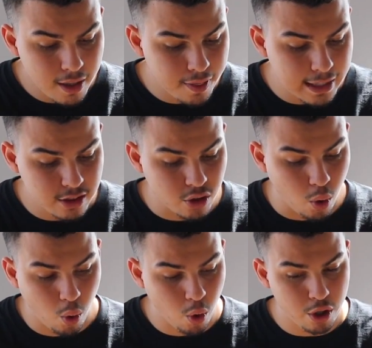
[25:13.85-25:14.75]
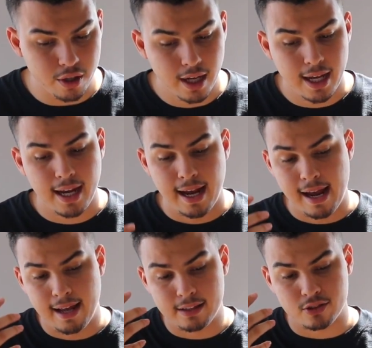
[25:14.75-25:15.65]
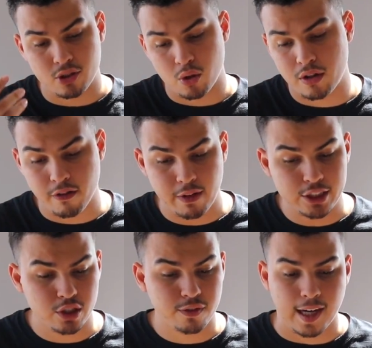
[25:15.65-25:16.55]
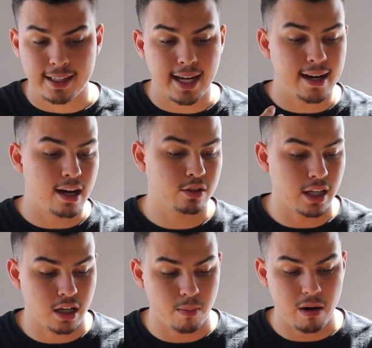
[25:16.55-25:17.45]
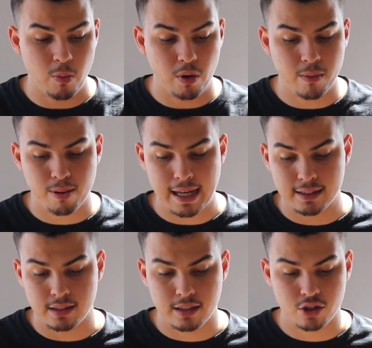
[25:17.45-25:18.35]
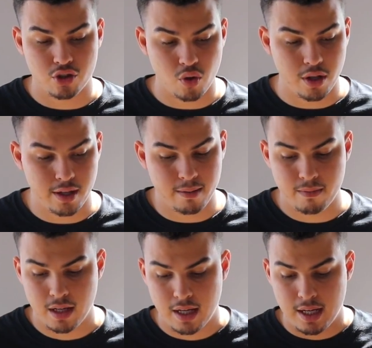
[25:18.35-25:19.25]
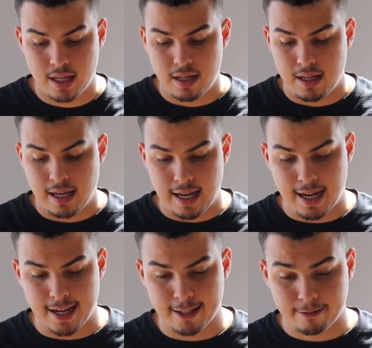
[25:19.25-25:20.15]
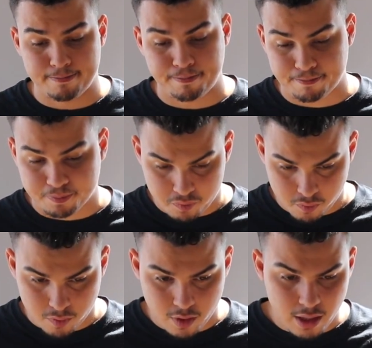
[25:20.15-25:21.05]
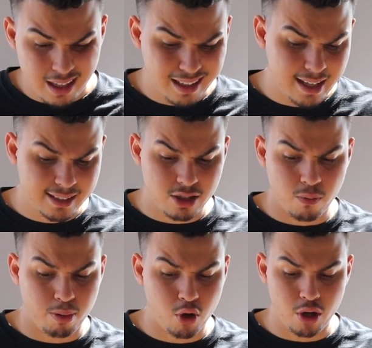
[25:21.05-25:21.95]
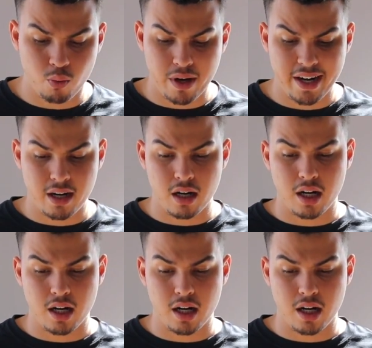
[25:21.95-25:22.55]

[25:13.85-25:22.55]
and that's the Horde. And so the Avengers find that out. They come up with a plan to destroy them, and get to the point where